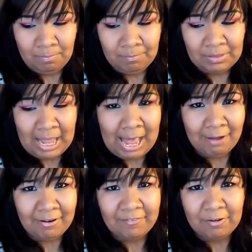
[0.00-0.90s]

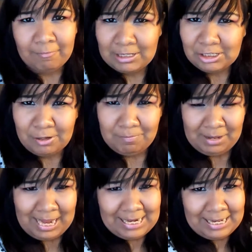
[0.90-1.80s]
However, once you
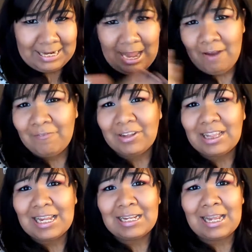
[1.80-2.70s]
apply it and
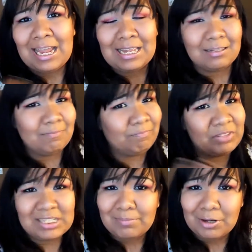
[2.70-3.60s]
everything,
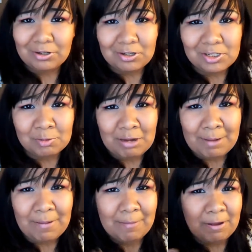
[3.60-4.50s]
the smell goes away.
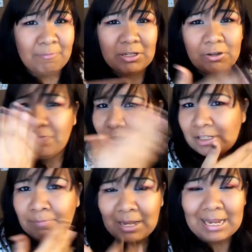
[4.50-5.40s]
But I mean, when you're
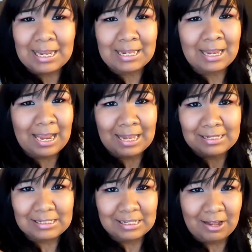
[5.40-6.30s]
first applying it
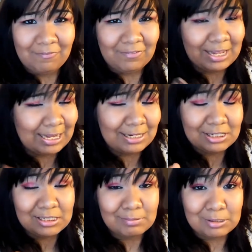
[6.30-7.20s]
and stuff, like, it
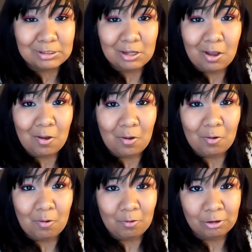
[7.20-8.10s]
just smells
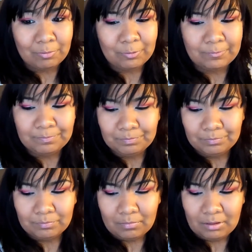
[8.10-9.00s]
horrible.
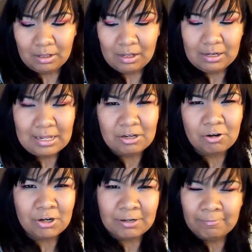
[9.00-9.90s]
like,
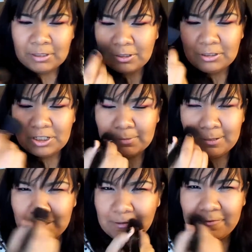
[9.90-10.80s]
or when you're just
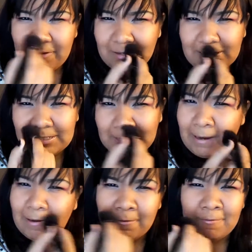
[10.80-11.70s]
putting on your foundation,
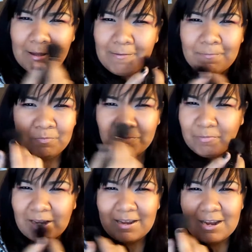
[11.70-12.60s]
like around
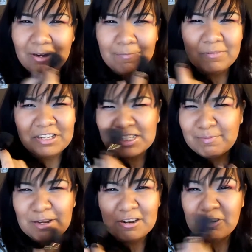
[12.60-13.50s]
right here, you can
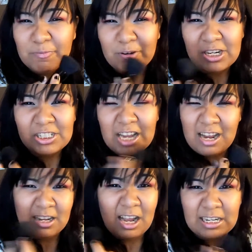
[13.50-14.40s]
smell it on your brush
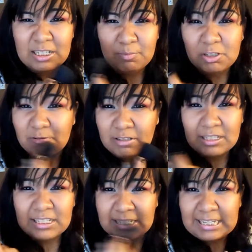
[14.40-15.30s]
and it kind of smells
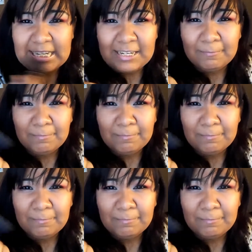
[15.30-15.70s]
really stinky.